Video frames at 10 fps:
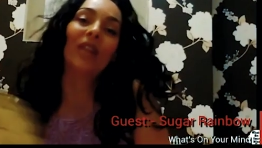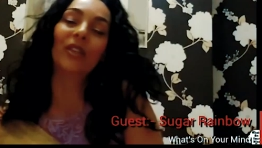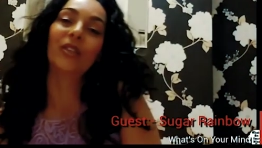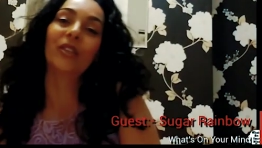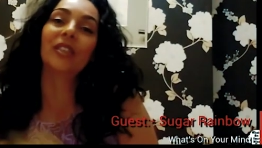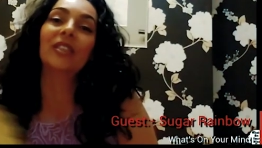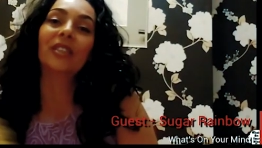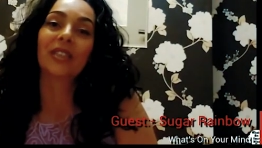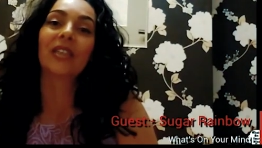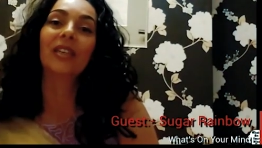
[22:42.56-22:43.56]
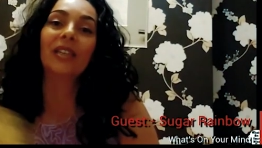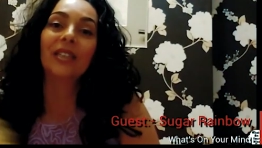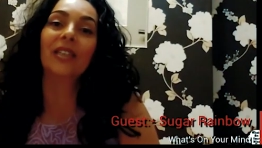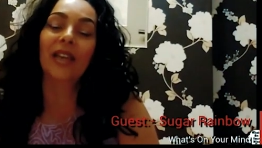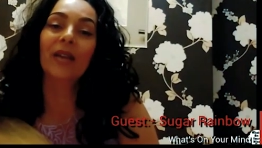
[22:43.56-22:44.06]
Marvelous. Very good.
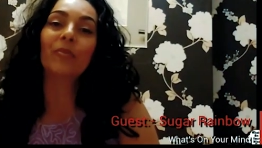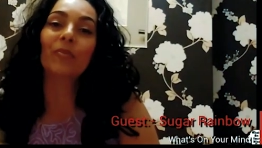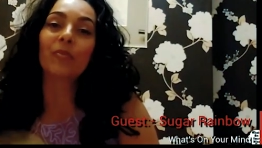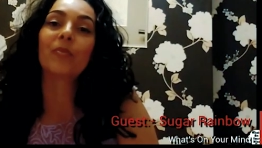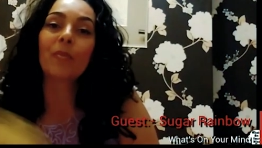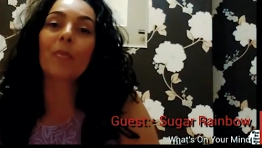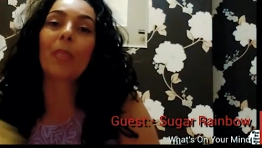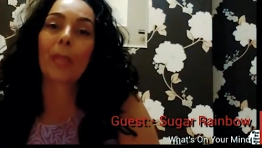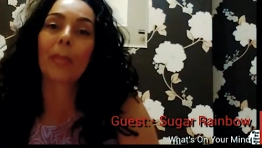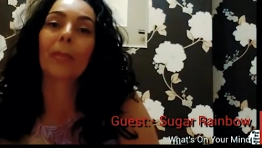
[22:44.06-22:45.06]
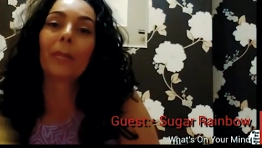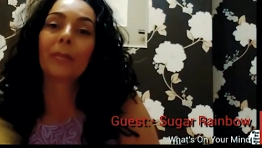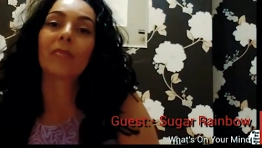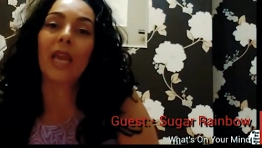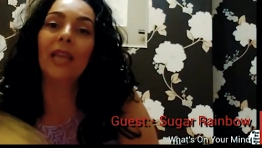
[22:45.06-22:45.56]
Marvelous. Yeah.
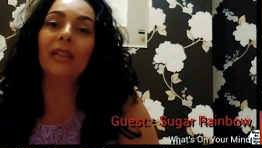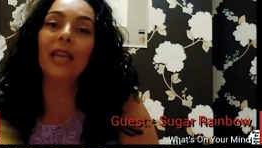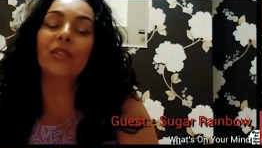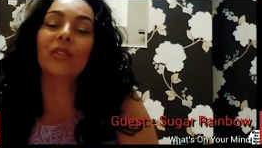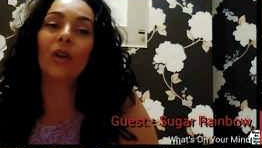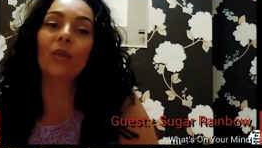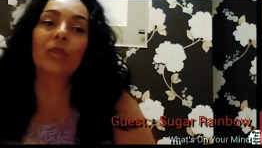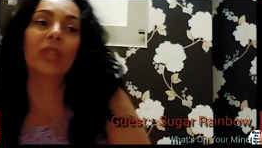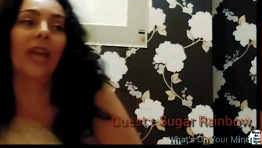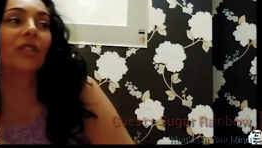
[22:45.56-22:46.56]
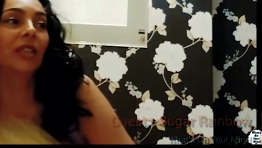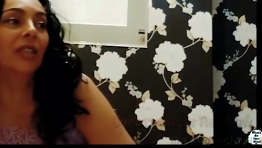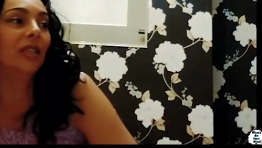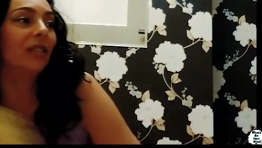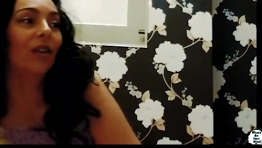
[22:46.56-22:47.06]
Um, and that song was
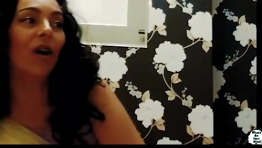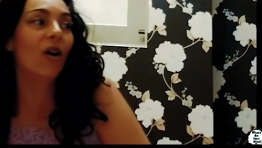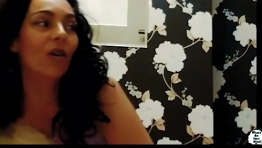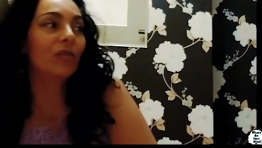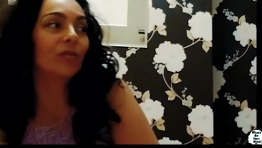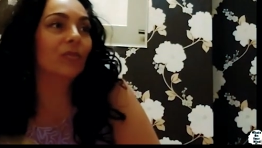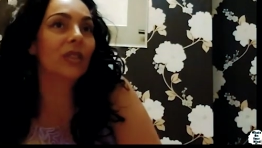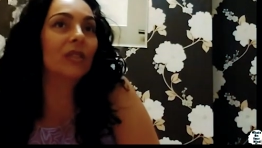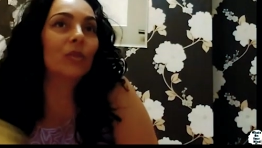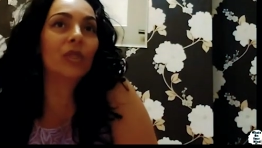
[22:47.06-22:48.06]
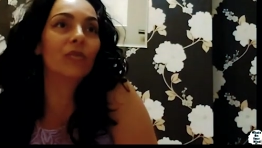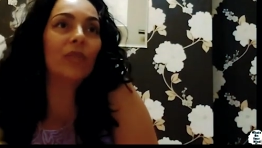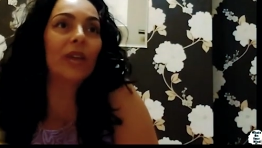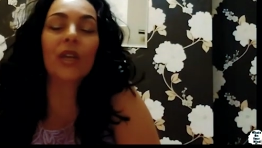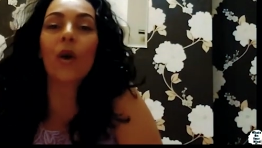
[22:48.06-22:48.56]
actually long,
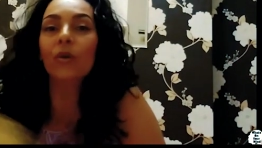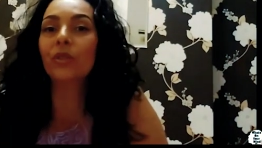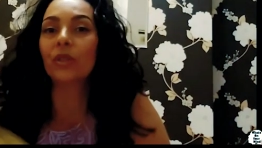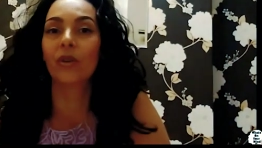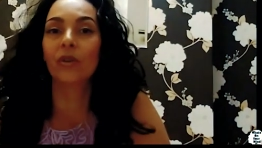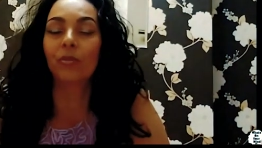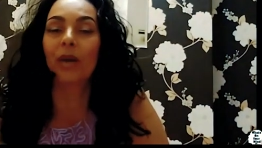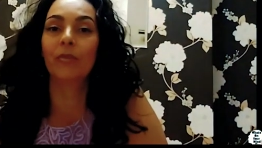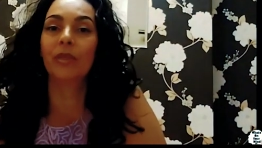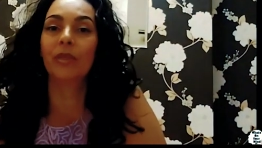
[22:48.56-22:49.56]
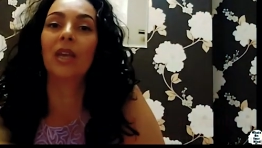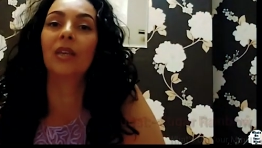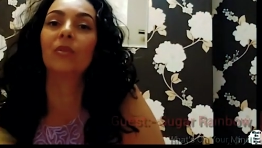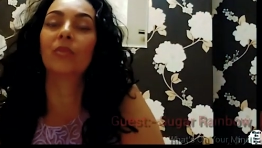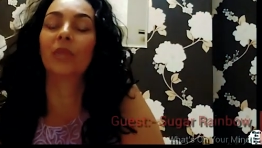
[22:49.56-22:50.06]
was a very old song of mine, but
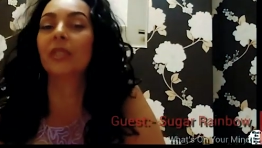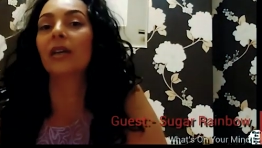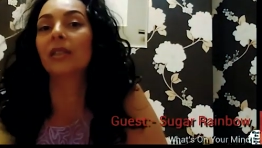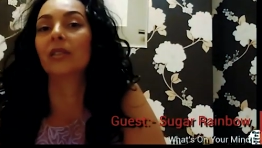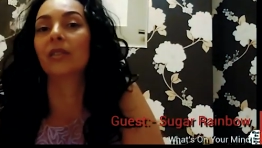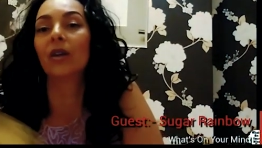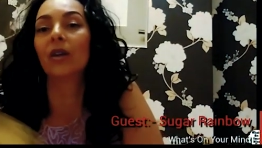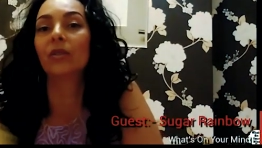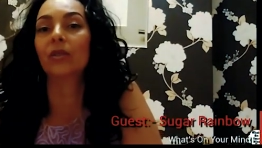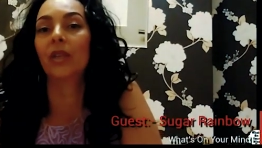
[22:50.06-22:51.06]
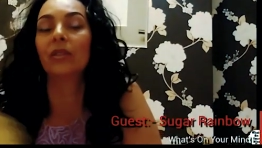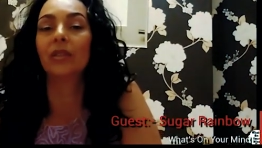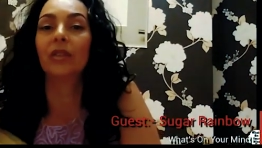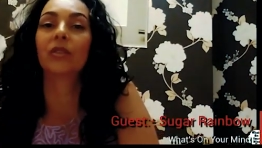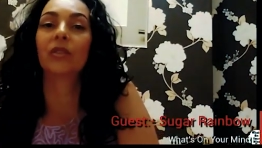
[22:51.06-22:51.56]
they redone it, so yeah.
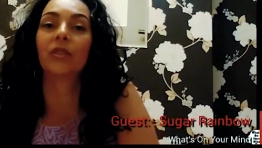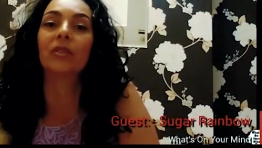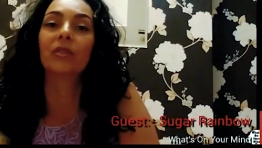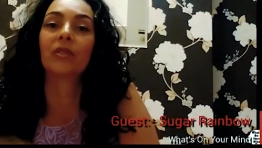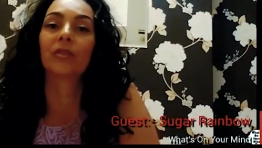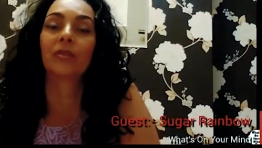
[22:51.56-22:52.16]
that's that's good.